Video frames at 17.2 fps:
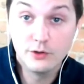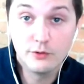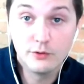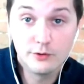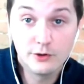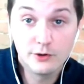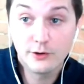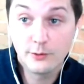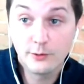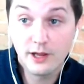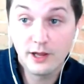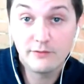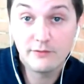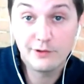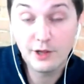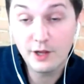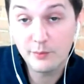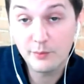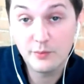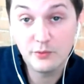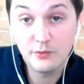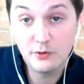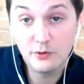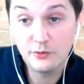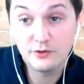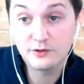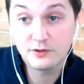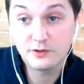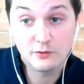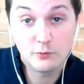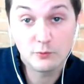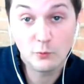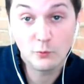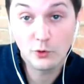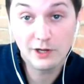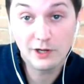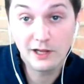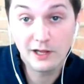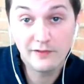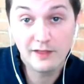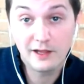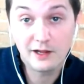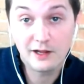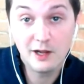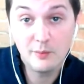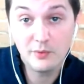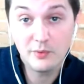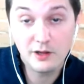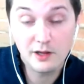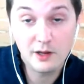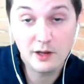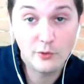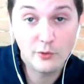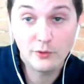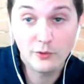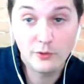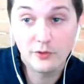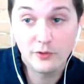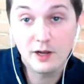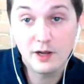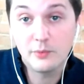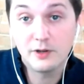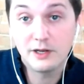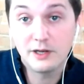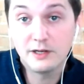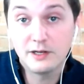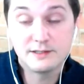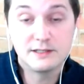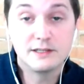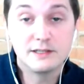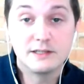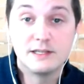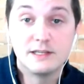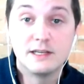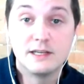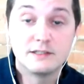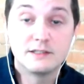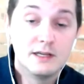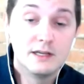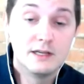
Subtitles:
You're going to have a lot of people who just aren't working at that company anymore. The company doesn't exist.